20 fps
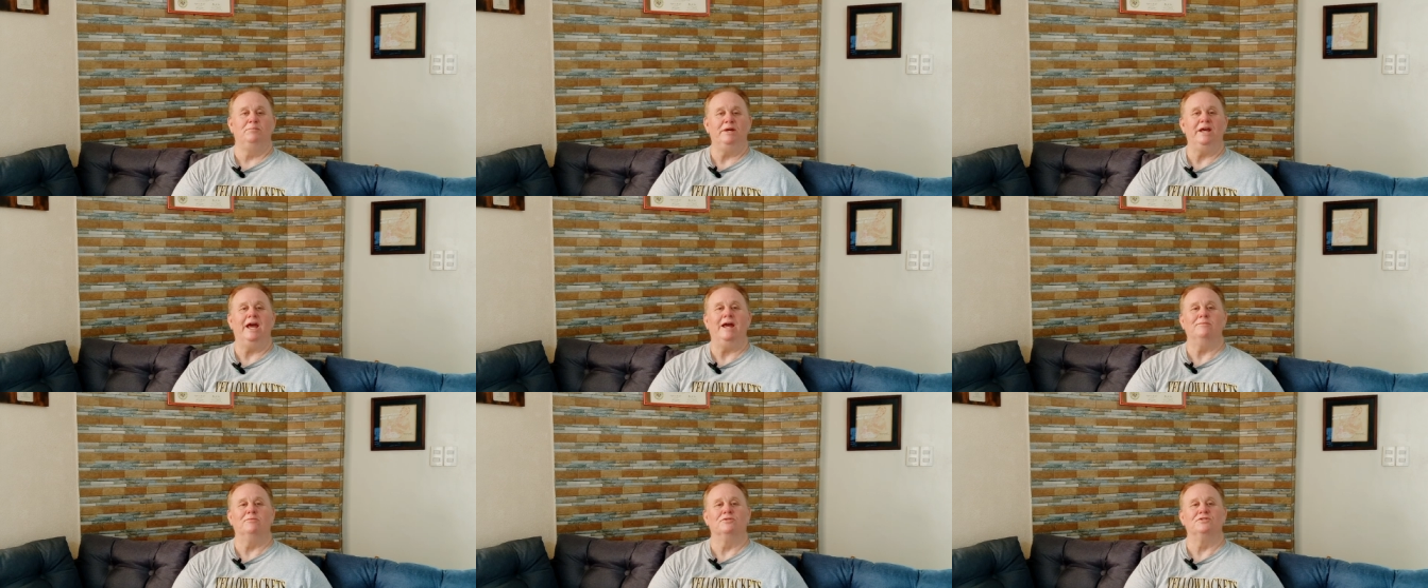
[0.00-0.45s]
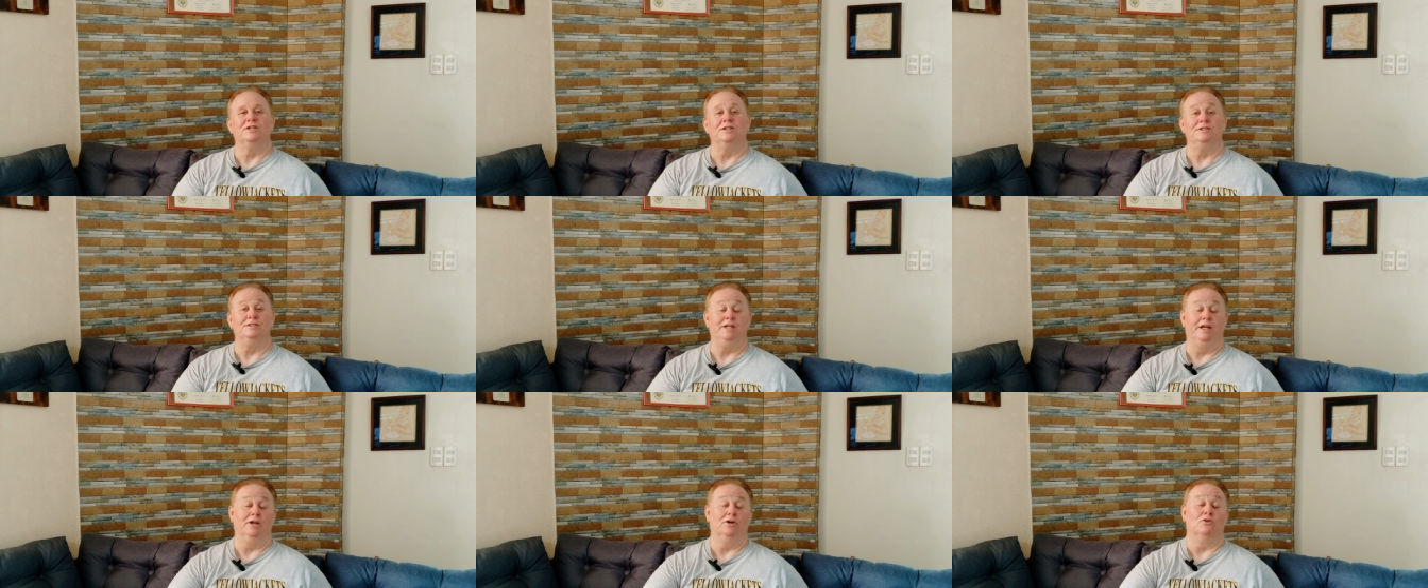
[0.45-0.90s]
be able
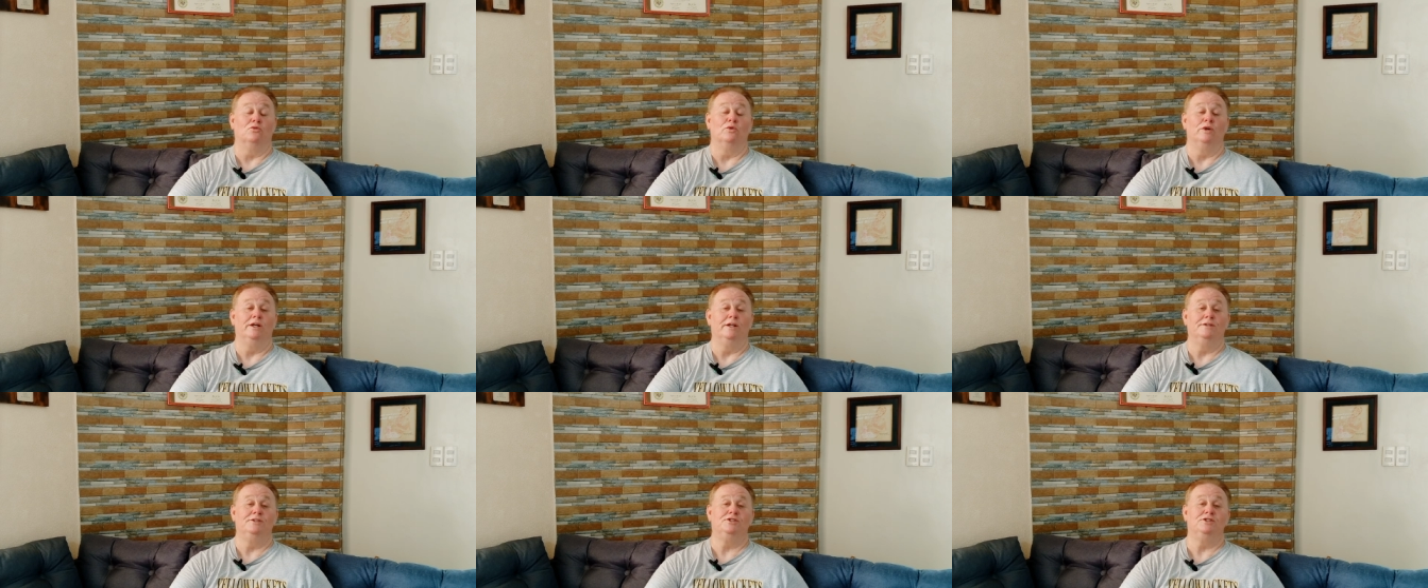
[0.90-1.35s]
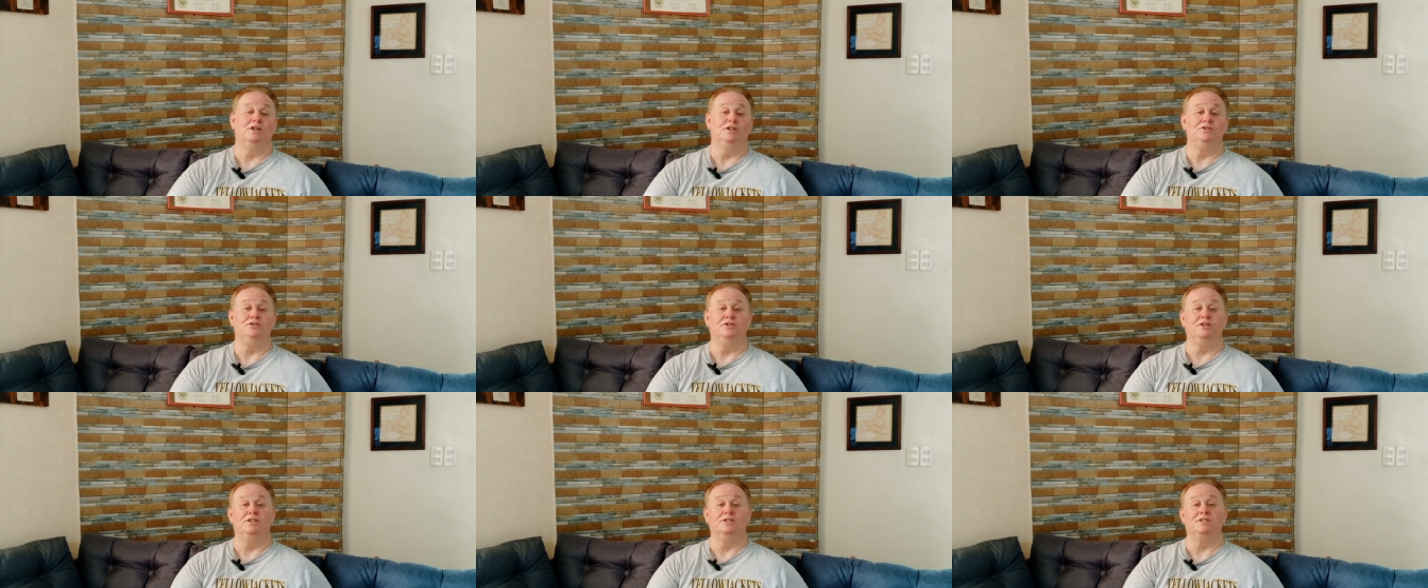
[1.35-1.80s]
to deal with
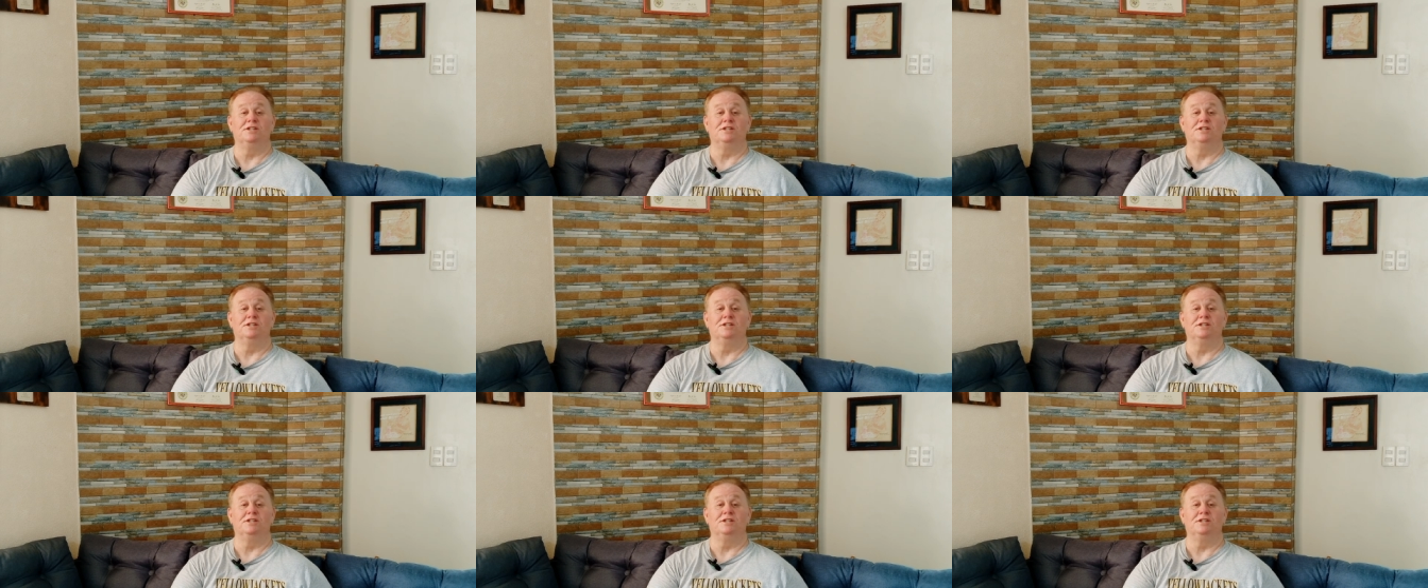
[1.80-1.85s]
should you